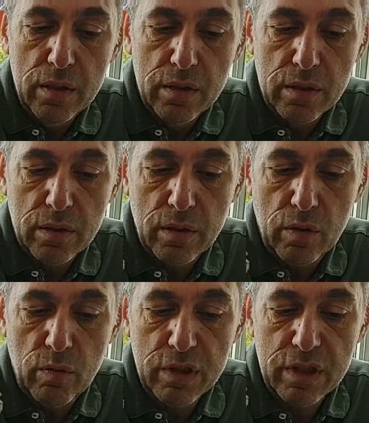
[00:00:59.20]

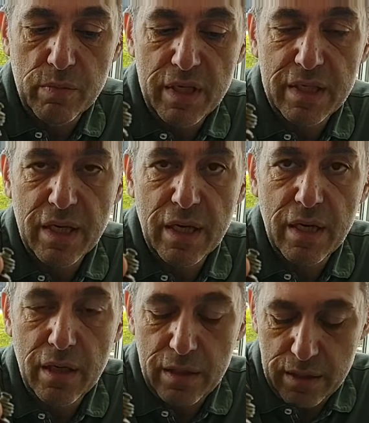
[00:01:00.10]
So what's missing
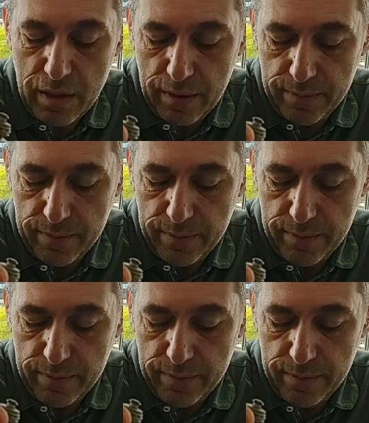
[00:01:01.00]
here is